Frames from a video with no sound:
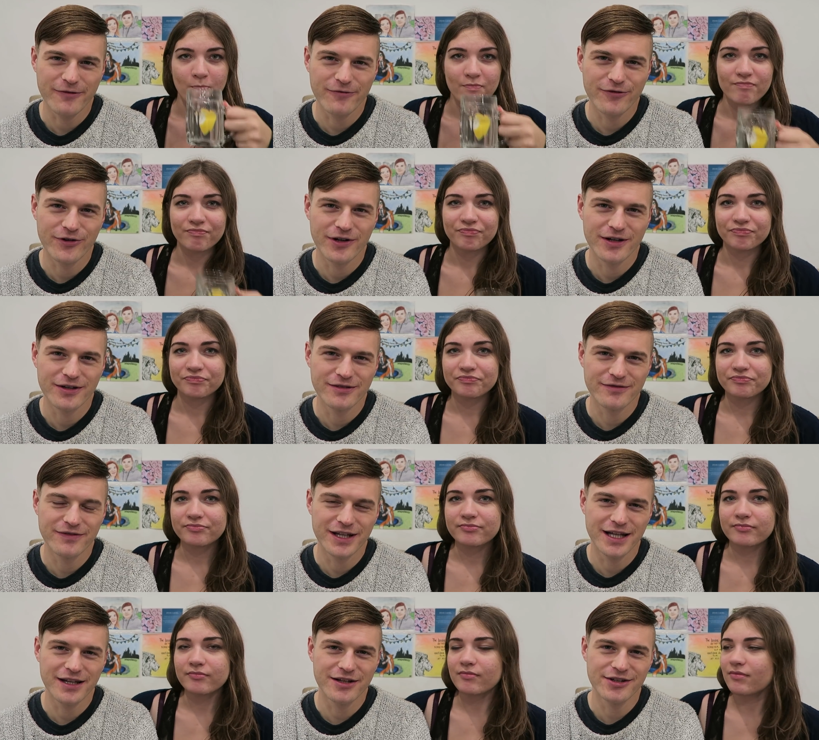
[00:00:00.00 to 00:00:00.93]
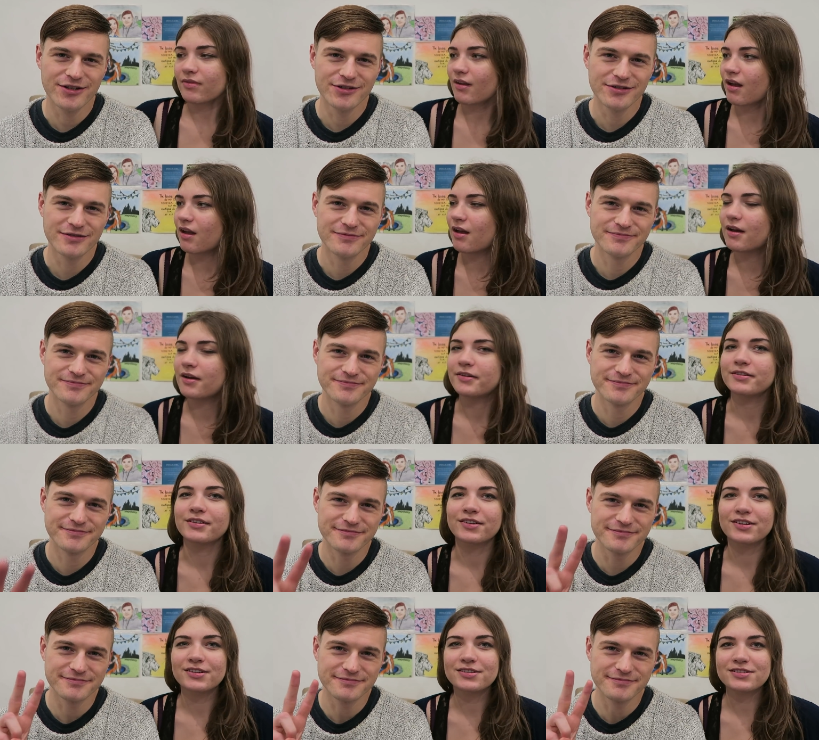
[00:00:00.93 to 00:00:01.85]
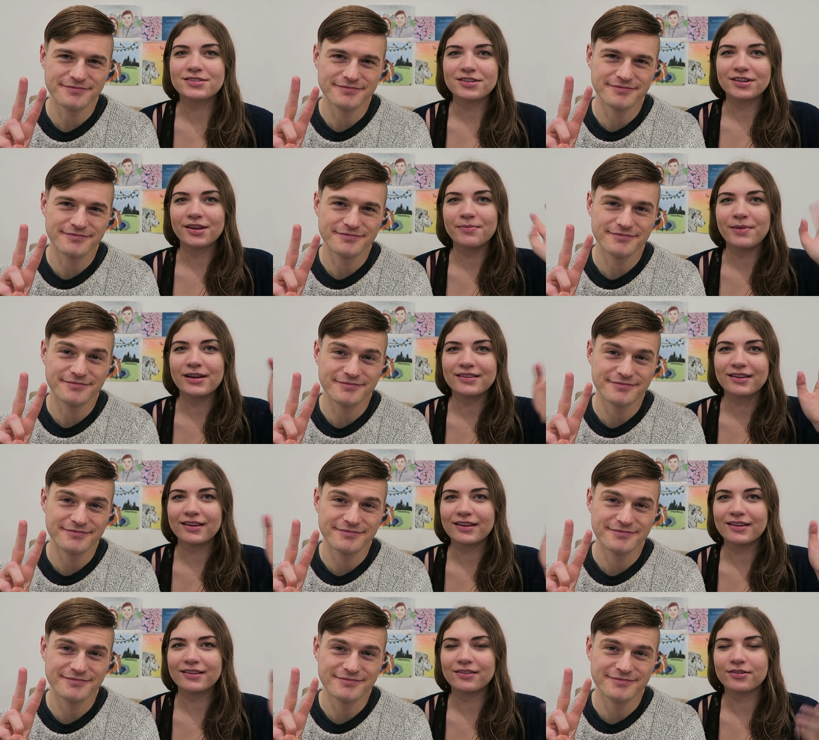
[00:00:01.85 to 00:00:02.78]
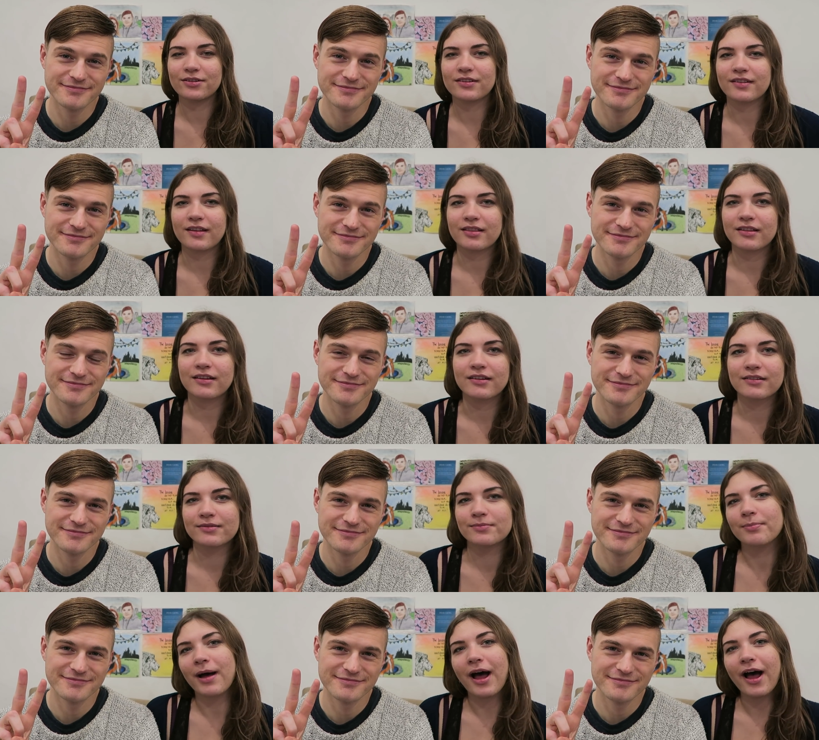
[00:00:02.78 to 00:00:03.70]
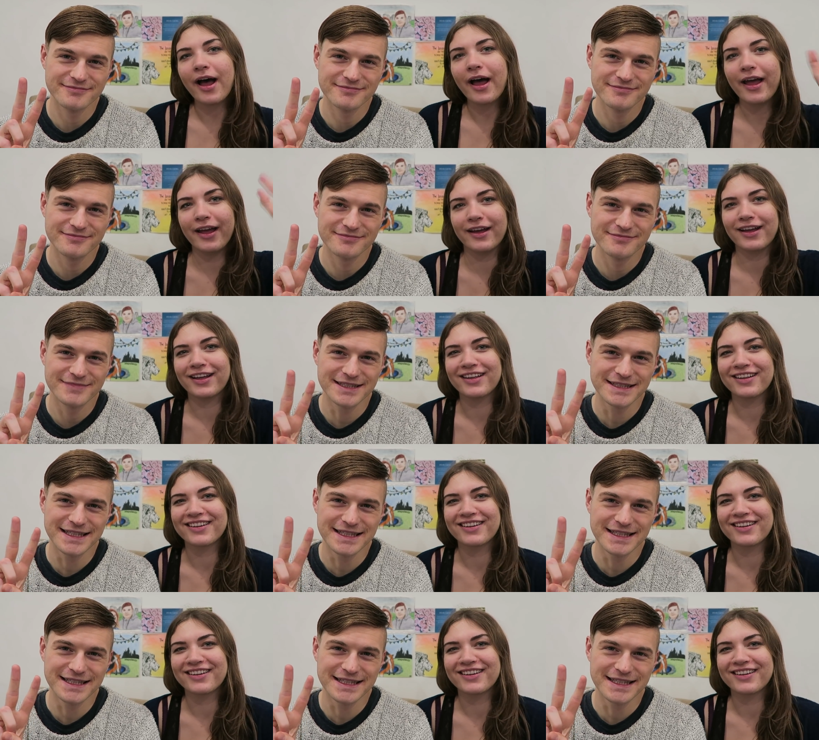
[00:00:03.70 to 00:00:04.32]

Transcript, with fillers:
Speaker 1: week for a new video.
Speaker 2: Köszönjük a megtekintést. Oh, iszapok. Bye!